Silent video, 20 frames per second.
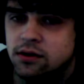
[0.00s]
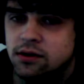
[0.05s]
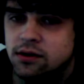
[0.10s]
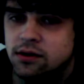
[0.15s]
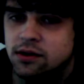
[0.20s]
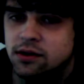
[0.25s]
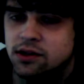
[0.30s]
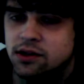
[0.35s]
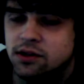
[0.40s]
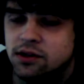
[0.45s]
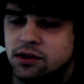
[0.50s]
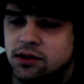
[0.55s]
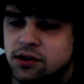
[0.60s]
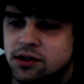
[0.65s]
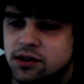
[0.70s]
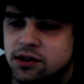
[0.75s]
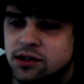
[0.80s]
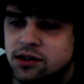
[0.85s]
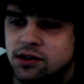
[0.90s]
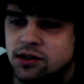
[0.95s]

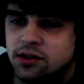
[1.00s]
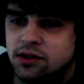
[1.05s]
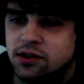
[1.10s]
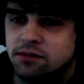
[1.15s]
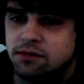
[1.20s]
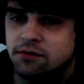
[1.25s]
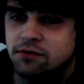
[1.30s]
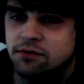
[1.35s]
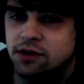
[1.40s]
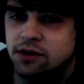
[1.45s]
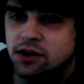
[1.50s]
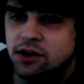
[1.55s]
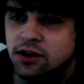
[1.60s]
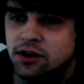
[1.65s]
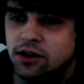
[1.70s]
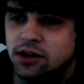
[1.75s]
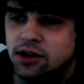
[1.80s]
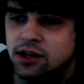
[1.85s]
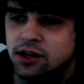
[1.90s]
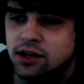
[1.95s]
This dude's pretty
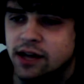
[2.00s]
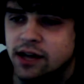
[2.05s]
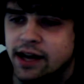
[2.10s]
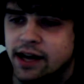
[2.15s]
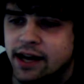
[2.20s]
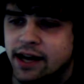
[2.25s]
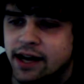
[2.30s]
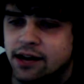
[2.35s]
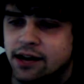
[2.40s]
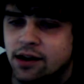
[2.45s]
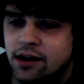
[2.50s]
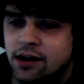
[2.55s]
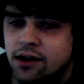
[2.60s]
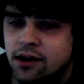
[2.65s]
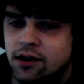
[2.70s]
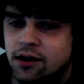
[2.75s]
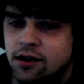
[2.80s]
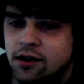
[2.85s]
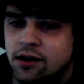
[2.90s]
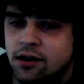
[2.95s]
good at
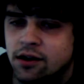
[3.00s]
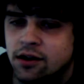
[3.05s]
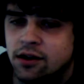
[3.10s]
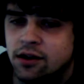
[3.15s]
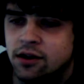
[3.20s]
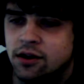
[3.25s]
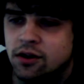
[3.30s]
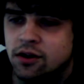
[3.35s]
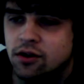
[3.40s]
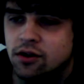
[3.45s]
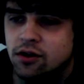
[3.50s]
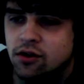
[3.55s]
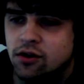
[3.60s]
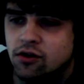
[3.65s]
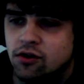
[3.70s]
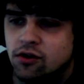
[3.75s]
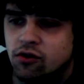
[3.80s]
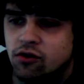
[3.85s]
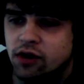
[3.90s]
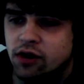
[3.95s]

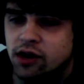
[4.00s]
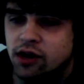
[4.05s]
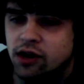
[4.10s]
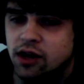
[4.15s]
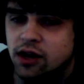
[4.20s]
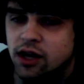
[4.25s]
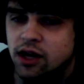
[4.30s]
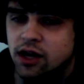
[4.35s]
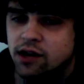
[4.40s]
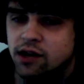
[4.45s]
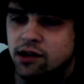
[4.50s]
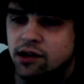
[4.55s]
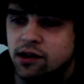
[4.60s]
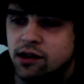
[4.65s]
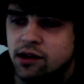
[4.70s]
drawing cards.